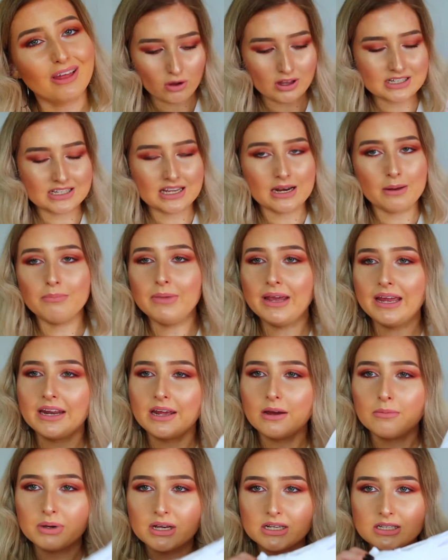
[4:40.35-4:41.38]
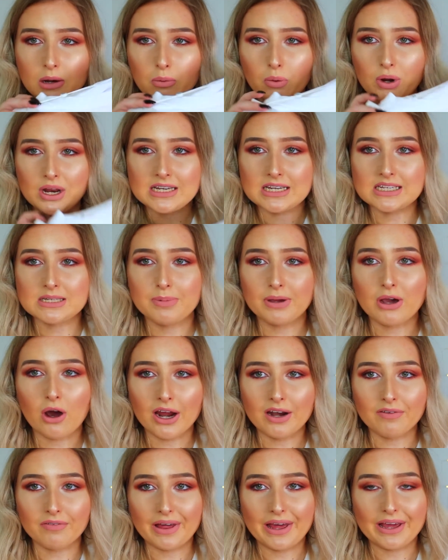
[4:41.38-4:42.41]
Got this in a medium because I wanted it to be
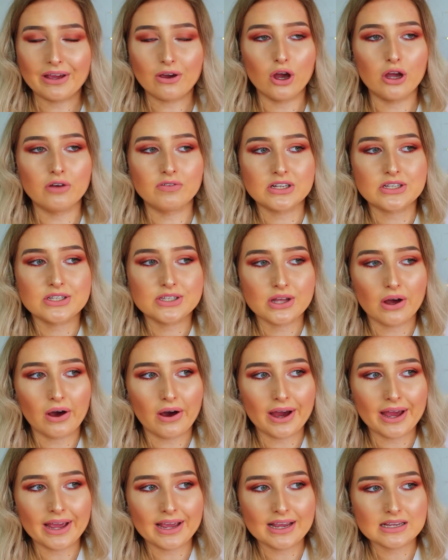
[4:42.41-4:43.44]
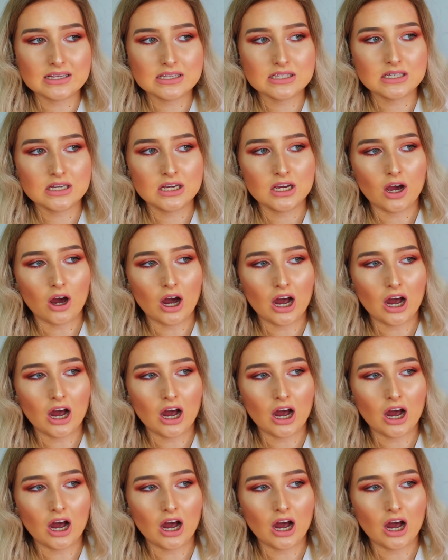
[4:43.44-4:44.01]
kind of like oversized.